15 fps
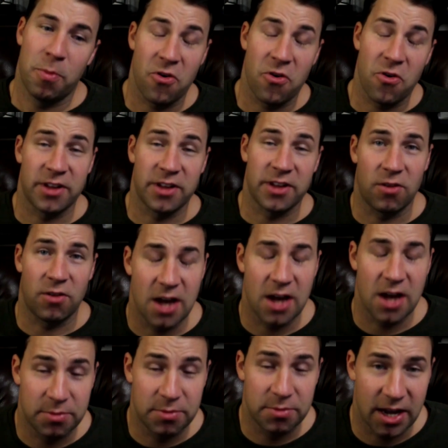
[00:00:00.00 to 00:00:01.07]
out of our top
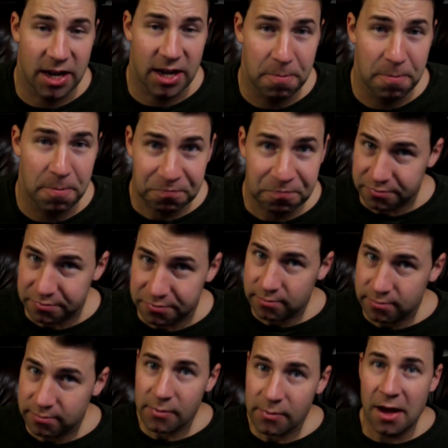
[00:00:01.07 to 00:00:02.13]
10.
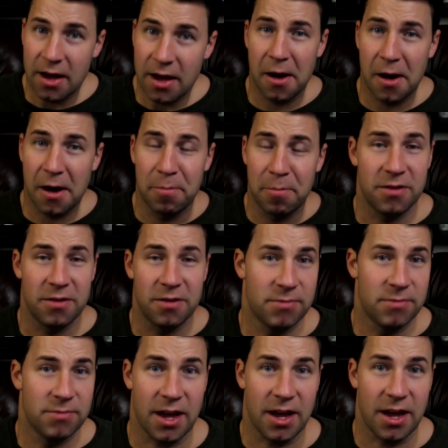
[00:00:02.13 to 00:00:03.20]
Um, but
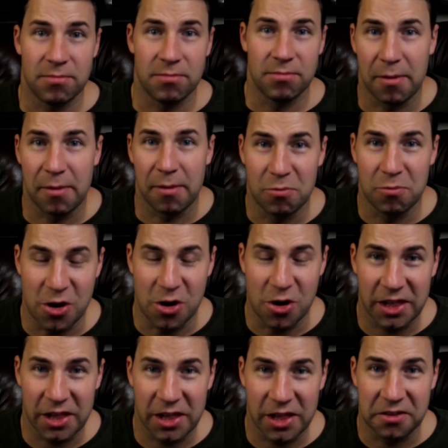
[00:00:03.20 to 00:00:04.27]
again, um, you know, we
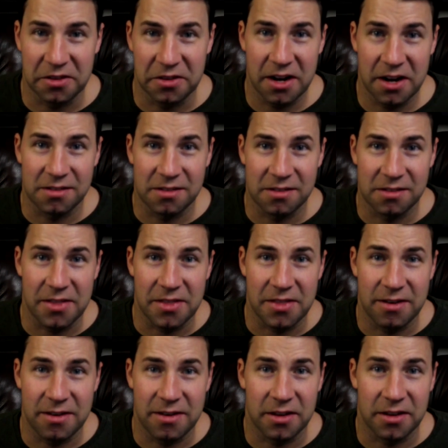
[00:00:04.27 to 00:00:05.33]
let the data decide that,
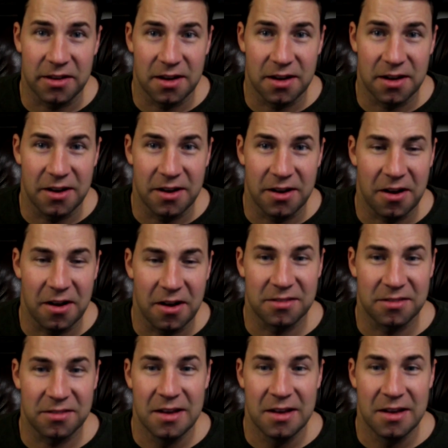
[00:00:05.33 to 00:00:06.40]
not, uh, not us
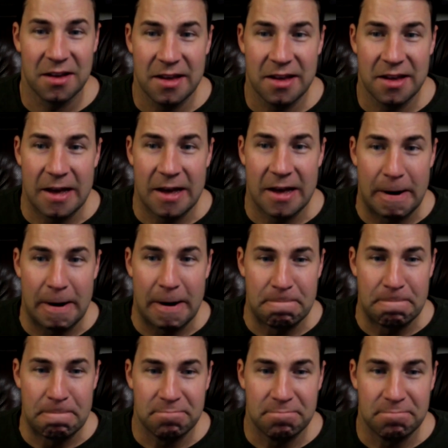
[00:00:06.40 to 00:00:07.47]
um,
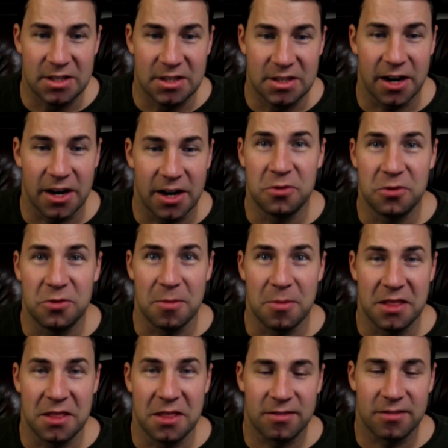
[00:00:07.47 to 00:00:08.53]
deciding who's going to be in
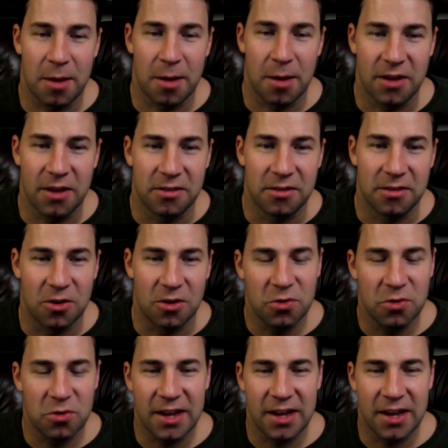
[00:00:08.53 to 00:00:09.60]
this top 10. So we'll see
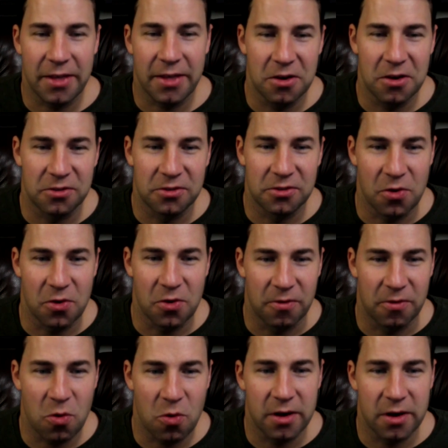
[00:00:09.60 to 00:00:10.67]
how that goes going forward.